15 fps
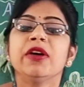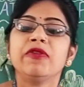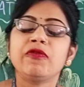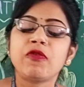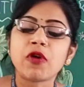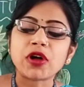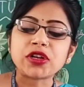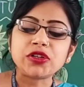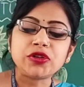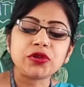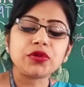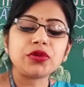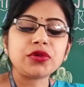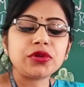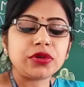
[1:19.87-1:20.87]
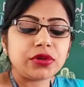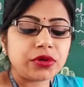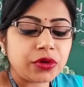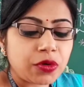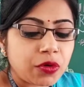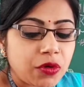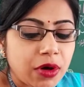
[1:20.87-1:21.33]
What do
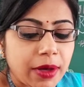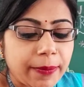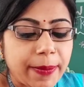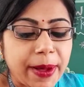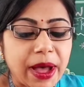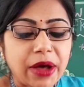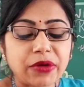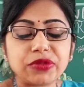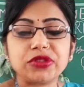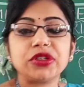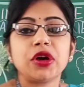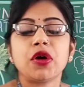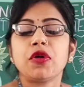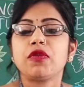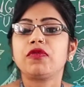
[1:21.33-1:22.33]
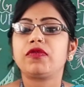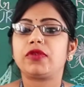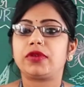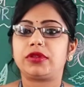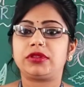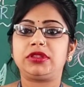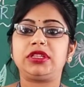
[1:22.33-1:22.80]
you know about
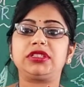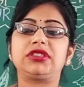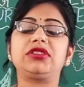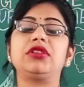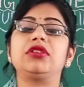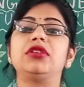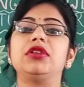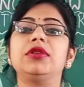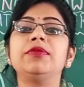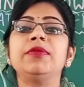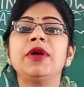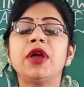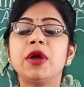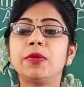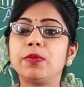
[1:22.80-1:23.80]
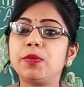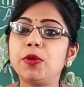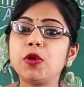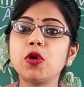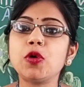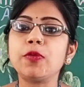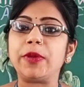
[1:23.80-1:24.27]
the term
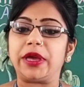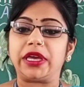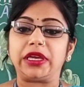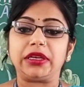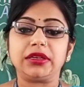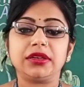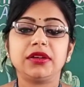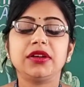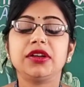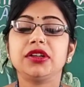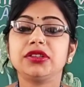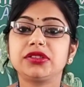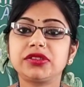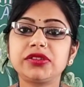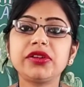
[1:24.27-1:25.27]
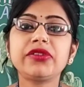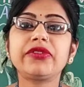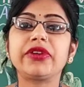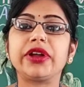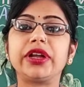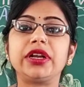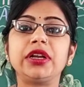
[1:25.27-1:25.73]
blooming?
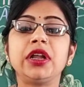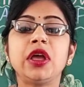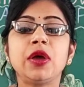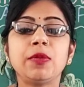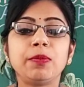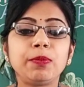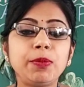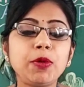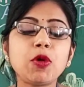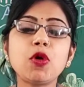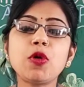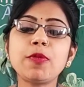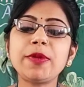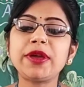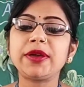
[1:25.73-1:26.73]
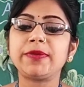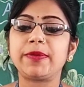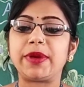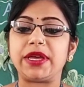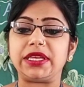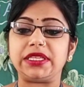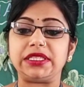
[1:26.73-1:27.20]
Children,
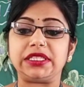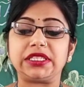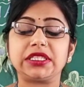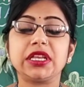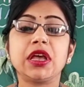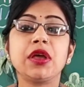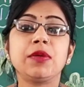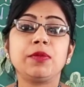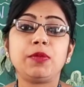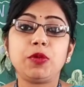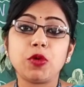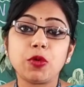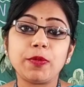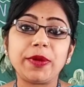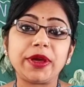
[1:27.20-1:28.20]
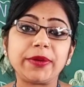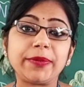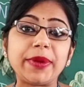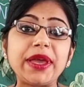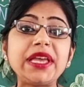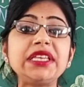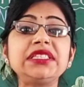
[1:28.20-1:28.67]
blooming
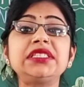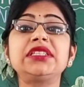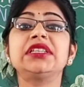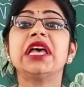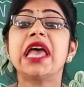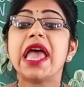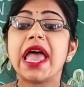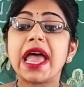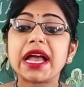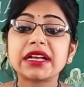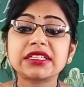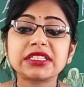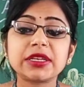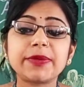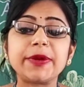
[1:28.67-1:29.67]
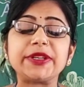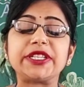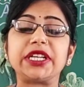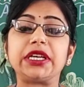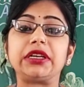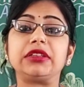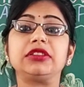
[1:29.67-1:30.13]
means
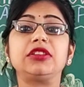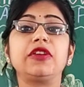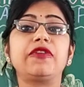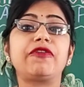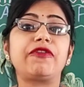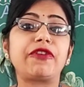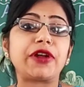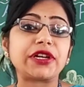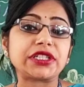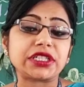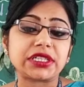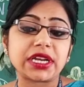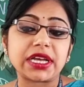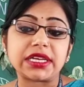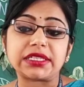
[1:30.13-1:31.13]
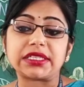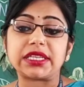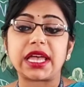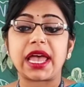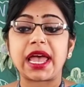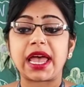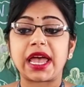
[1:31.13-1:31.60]
exhibiting the freshness
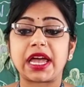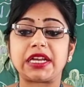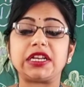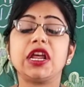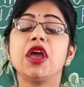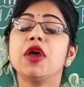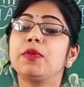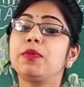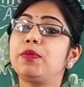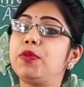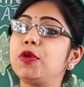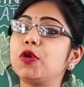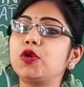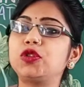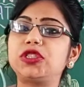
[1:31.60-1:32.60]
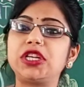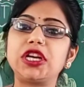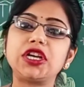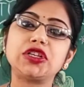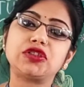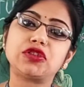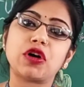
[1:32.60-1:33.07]
and
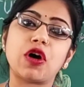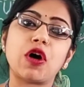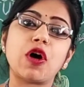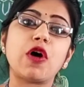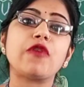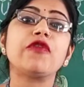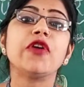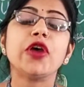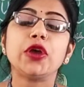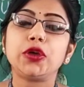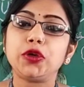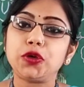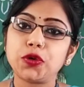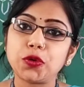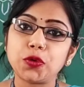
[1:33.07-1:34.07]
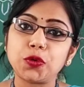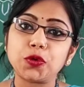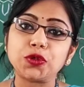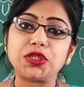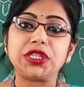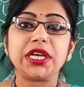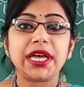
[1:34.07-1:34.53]
beauties of
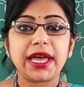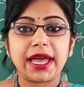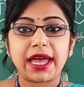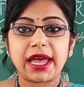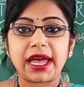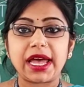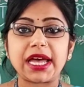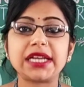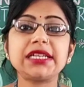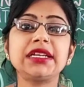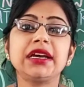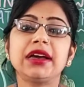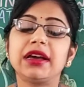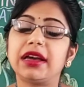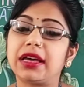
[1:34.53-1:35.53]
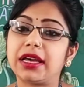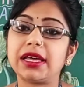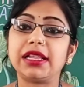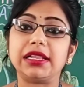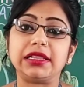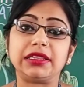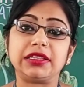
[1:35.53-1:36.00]
youth and
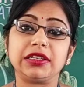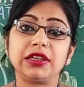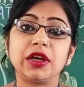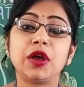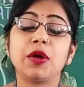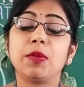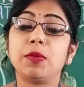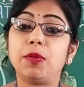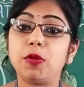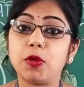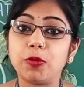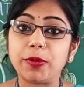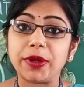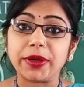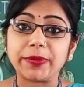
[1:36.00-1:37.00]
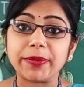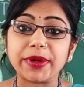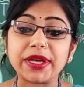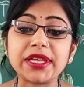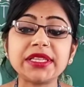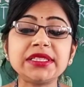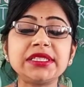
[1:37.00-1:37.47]
health. Blooming
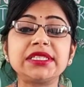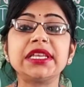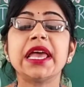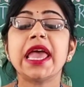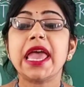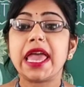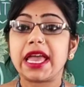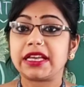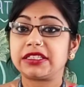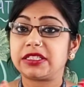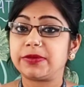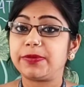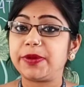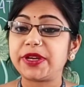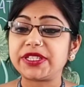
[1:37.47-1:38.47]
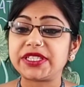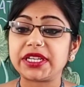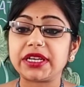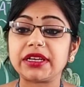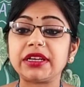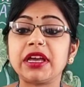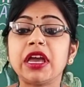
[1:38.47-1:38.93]
means
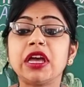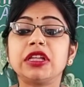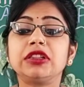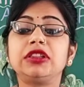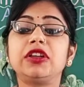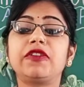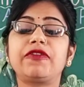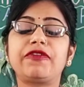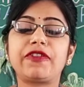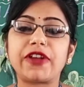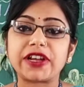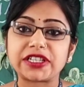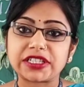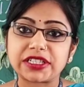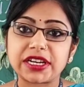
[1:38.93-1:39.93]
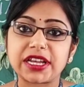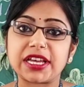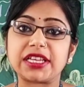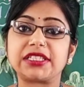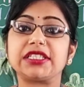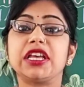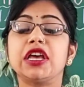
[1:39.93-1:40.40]
exhibiting the
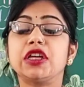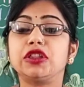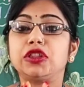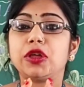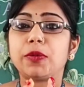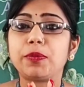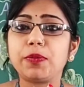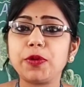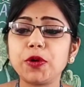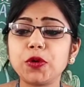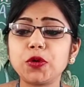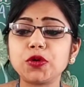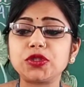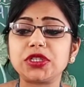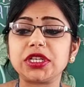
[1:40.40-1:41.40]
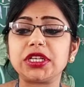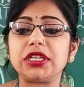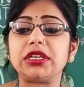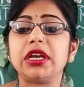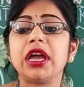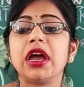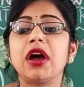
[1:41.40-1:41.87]
freshness, the
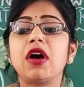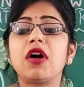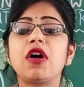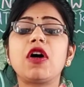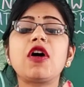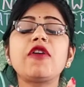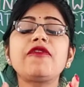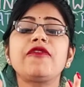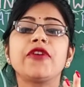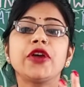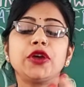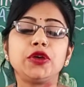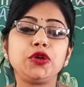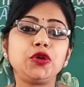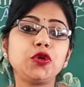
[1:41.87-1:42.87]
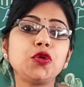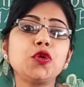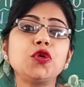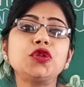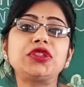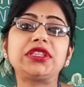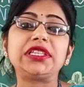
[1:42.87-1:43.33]
beauty of
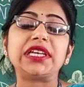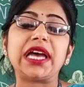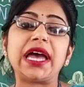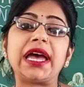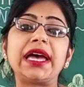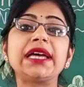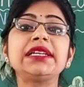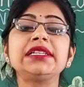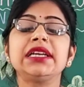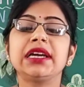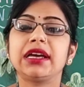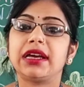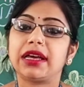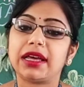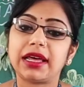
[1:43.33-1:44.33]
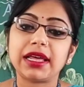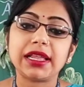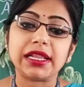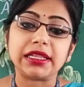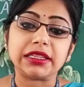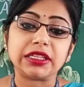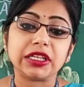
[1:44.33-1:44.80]
youth and
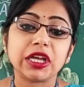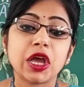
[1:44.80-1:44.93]
health.